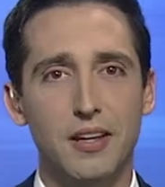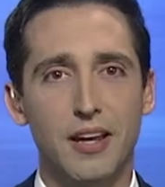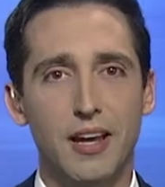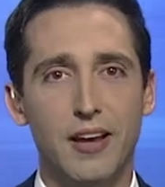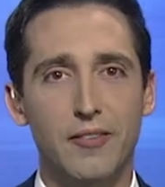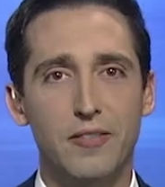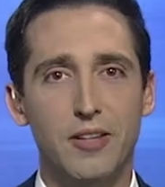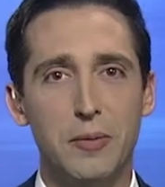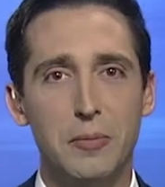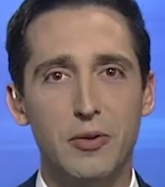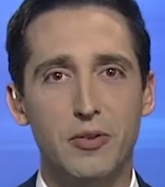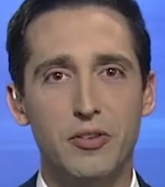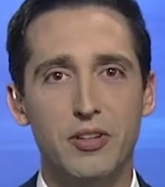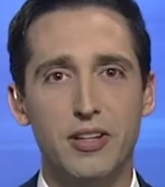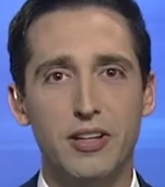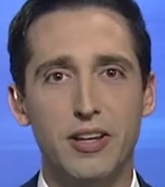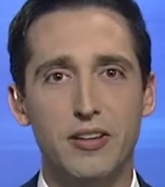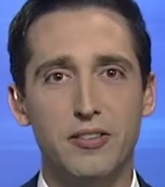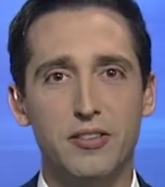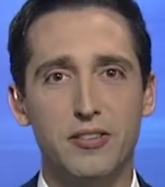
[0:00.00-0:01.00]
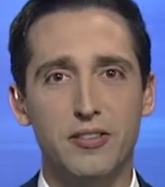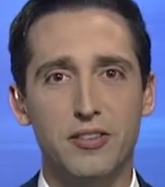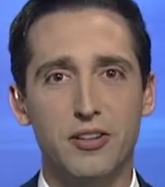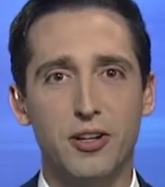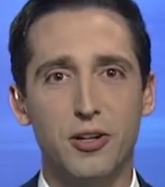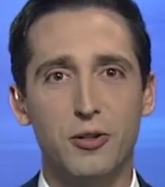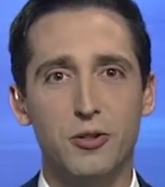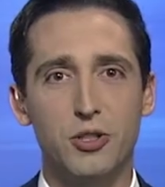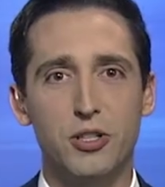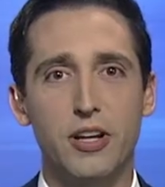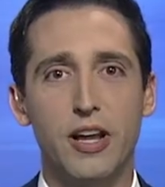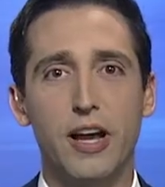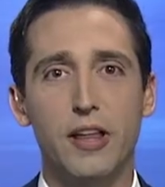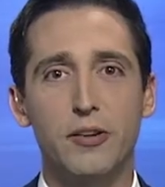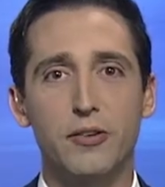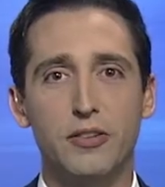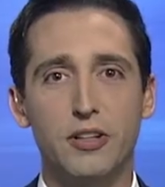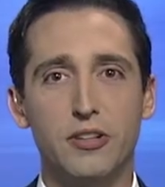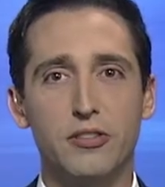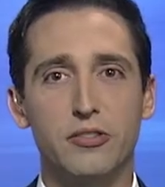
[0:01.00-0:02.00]
FWCS is encouraging
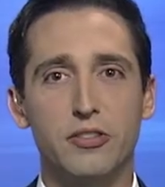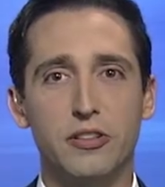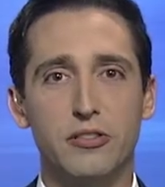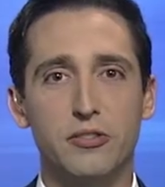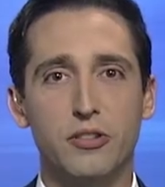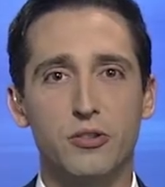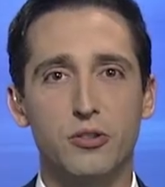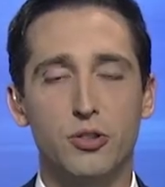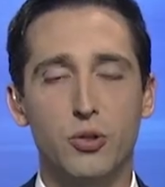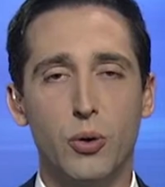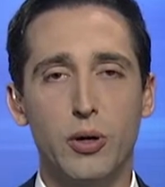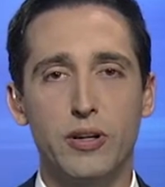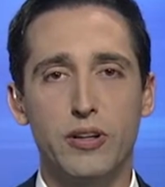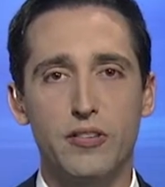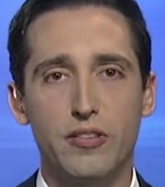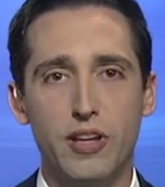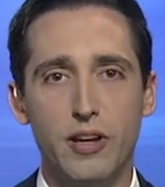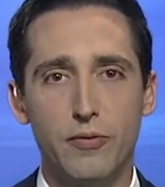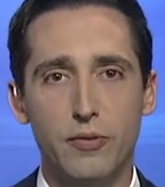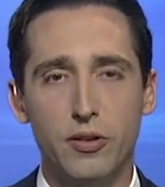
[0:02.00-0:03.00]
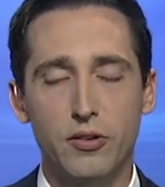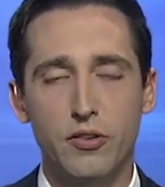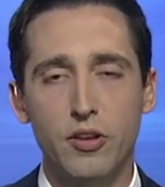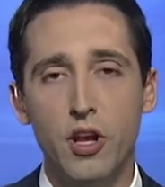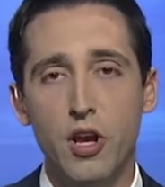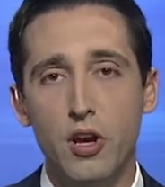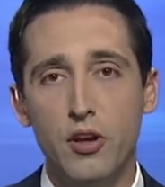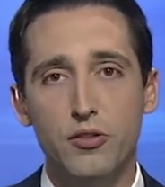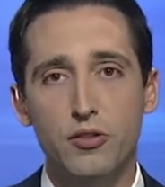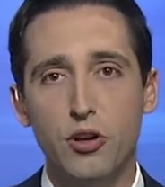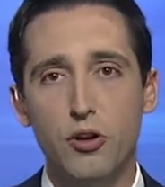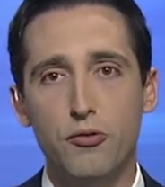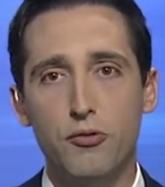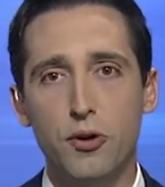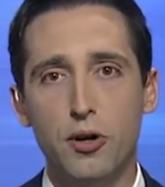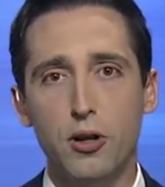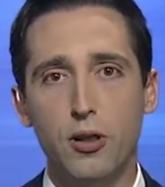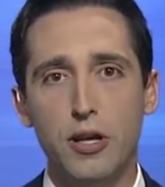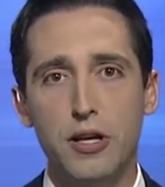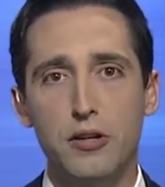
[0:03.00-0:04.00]
other districts to join its efforts. So
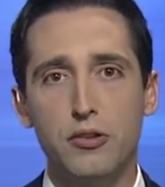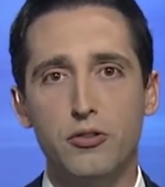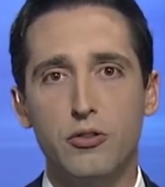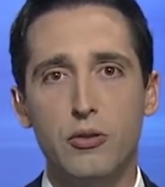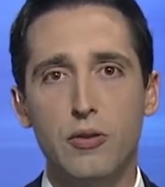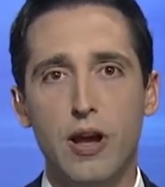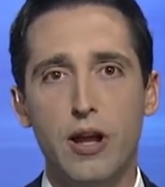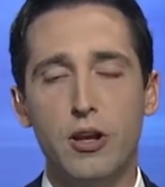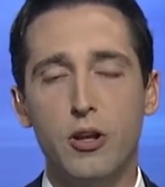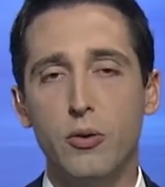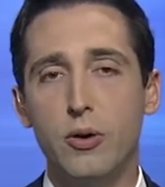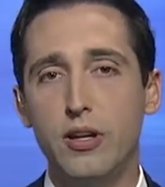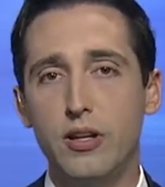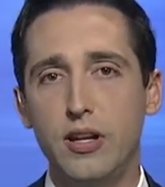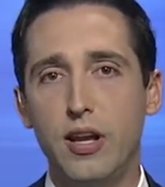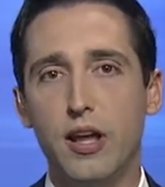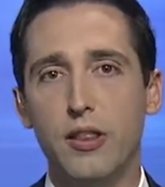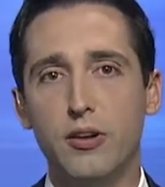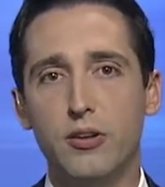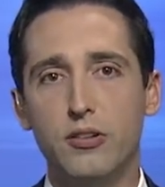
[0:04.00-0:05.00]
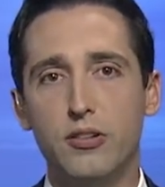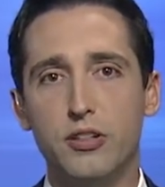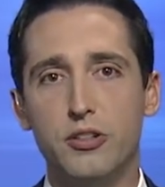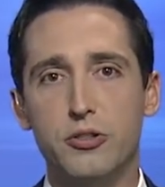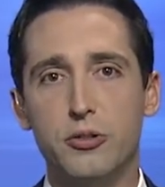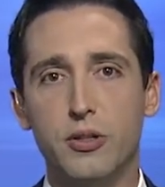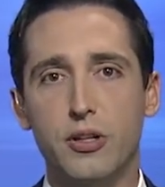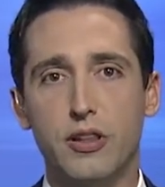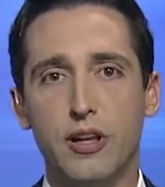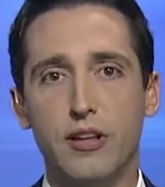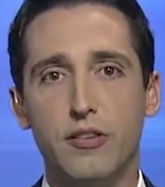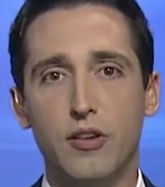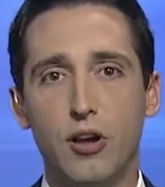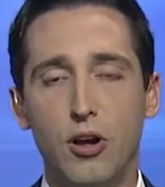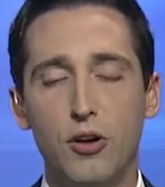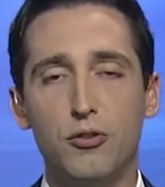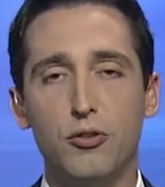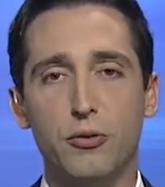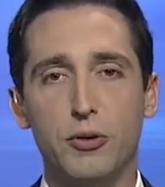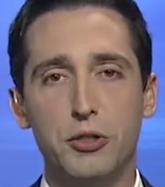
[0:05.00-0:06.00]
far, leaders do not know any other district that's
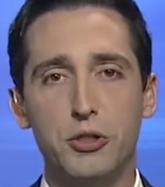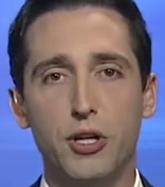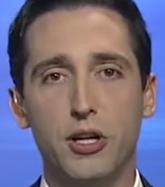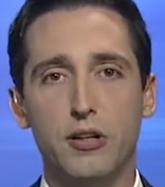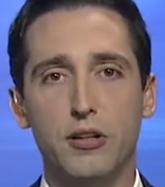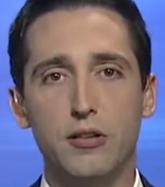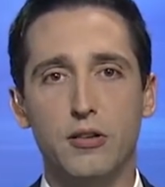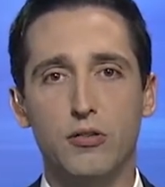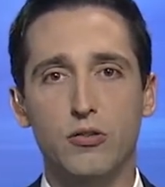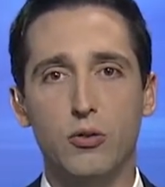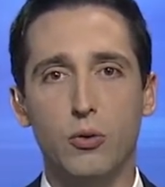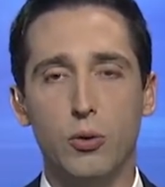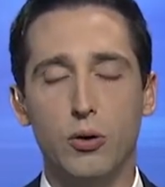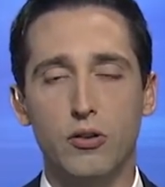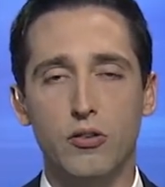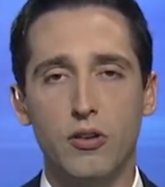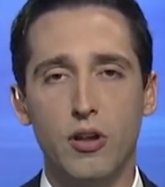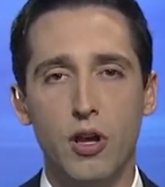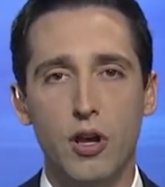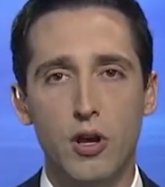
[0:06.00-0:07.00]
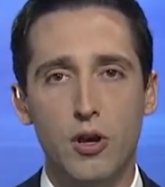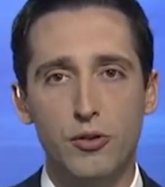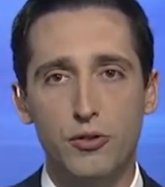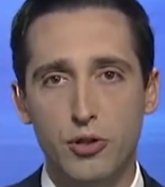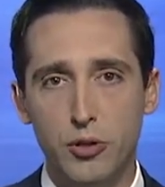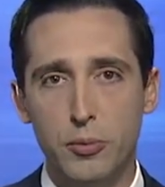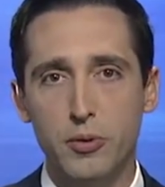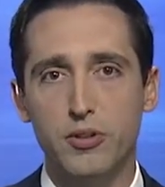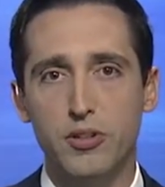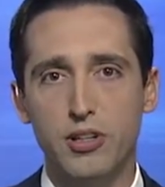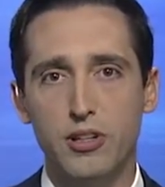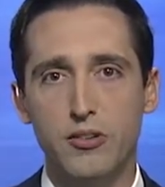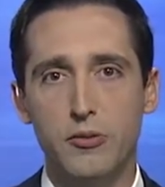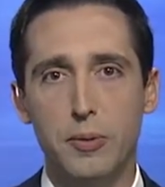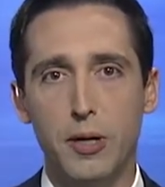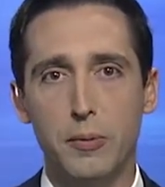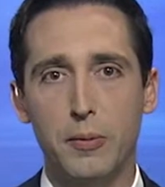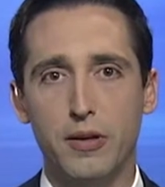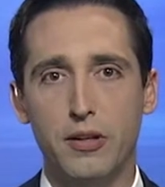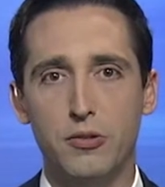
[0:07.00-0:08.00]
also rejecting the scores. Superintendent
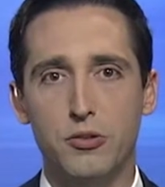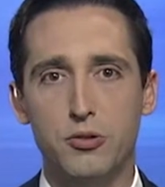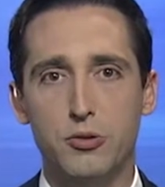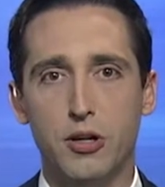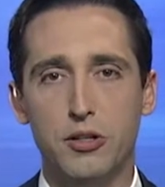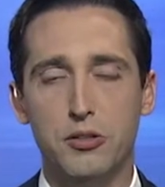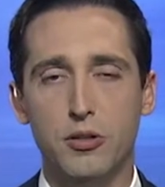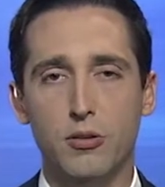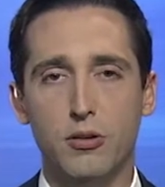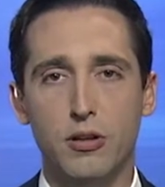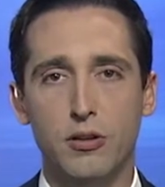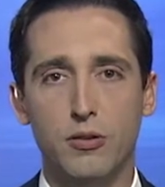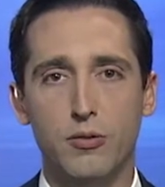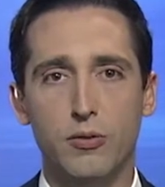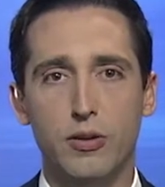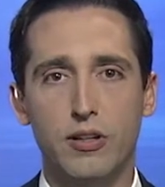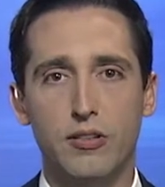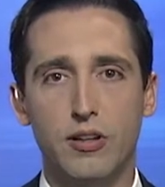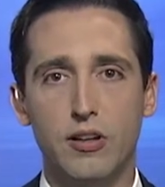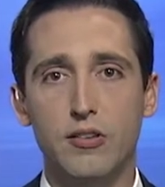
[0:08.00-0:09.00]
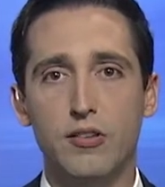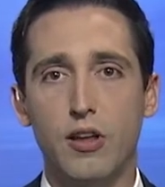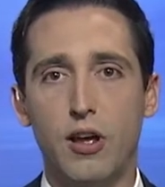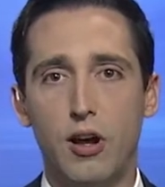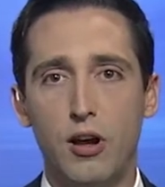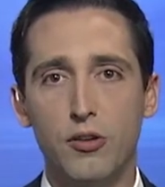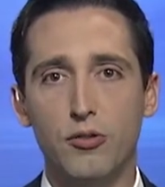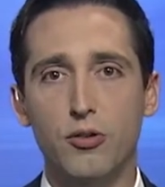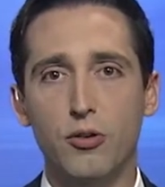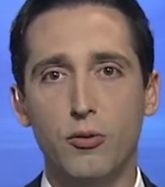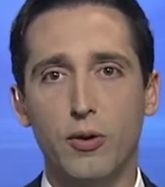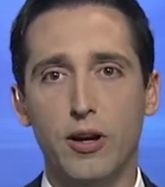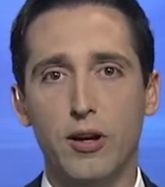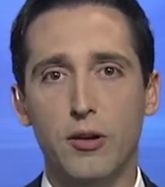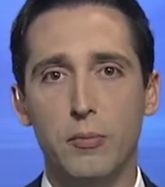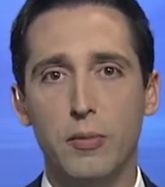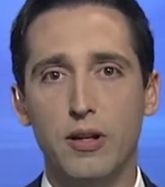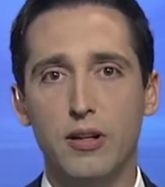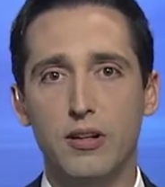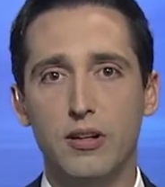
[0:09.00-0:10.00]
of Public Instruction Glenda Ritz has also
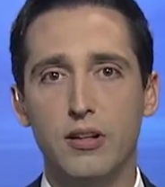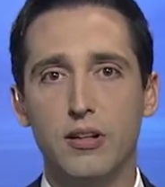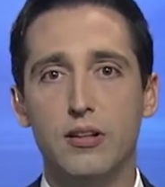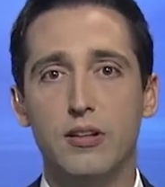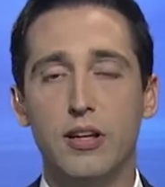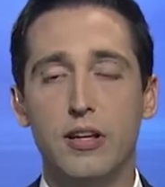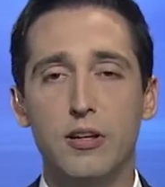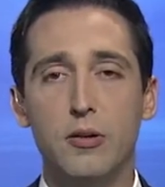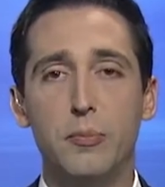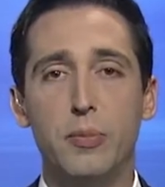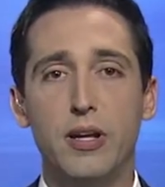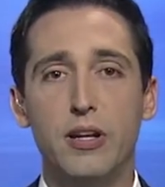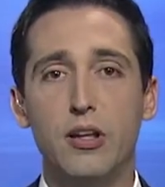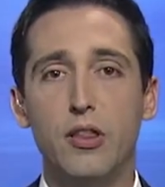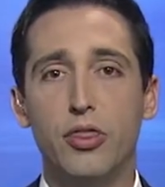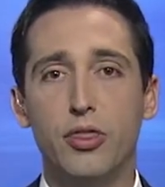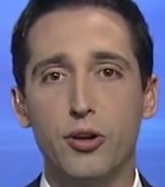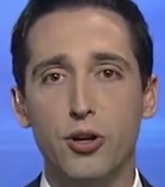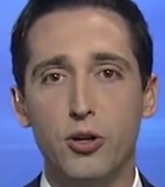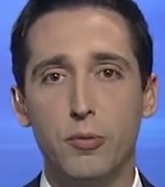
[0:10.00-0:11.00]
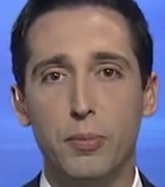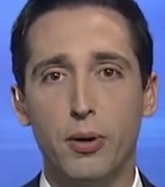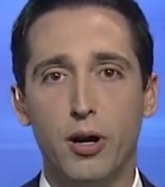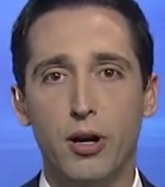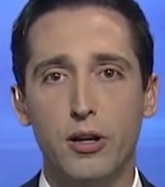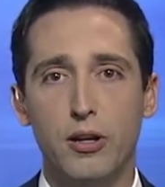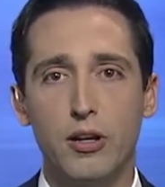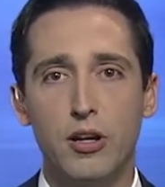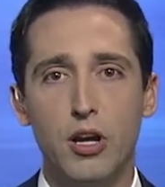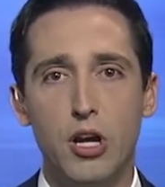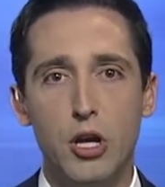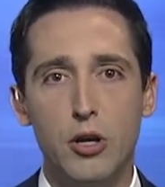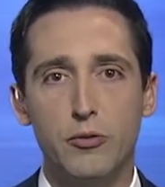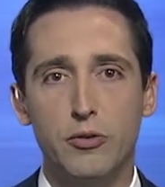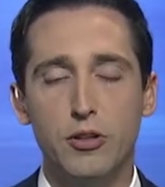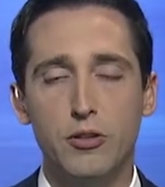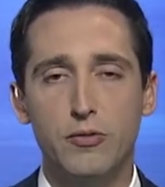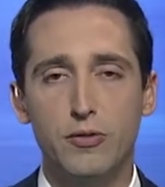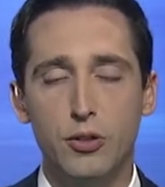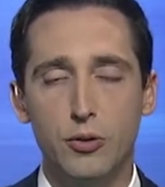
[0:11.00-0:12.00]
recommended an independent third party
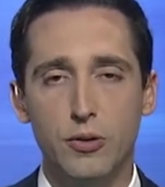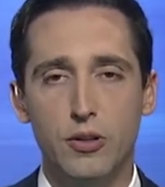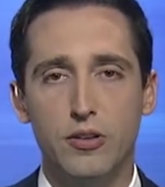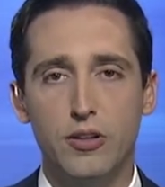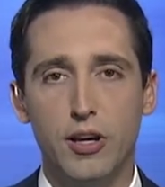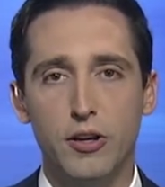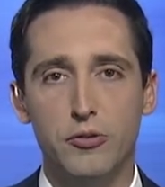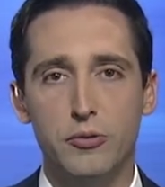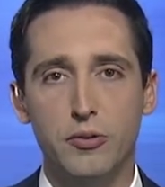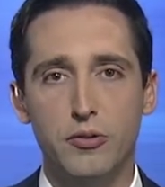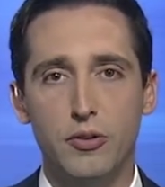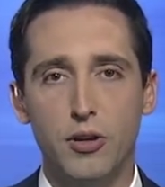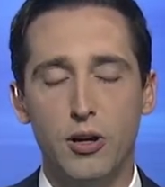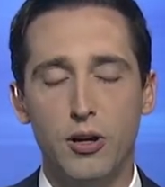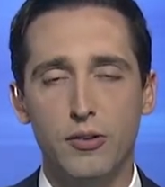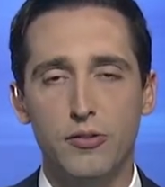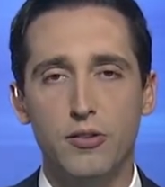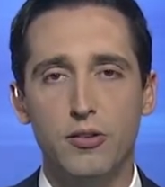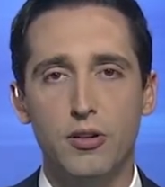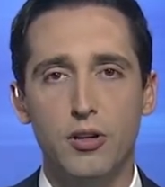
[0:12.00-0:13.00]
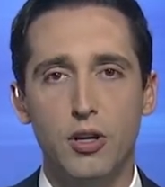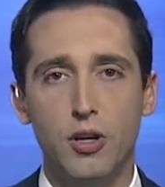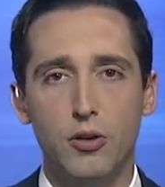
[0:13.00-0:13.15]
review the test results.